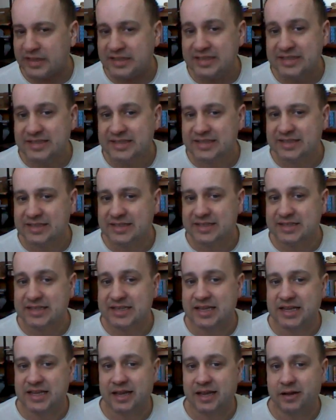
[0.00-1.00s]
this is
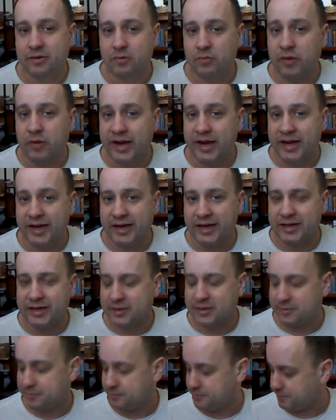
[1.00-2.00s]
16 count white
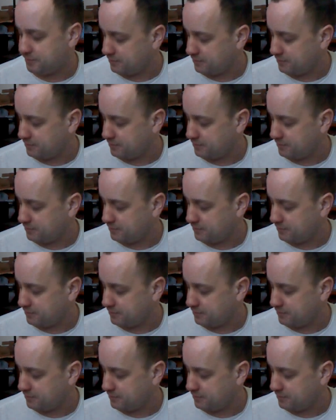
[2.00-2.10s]
Aida.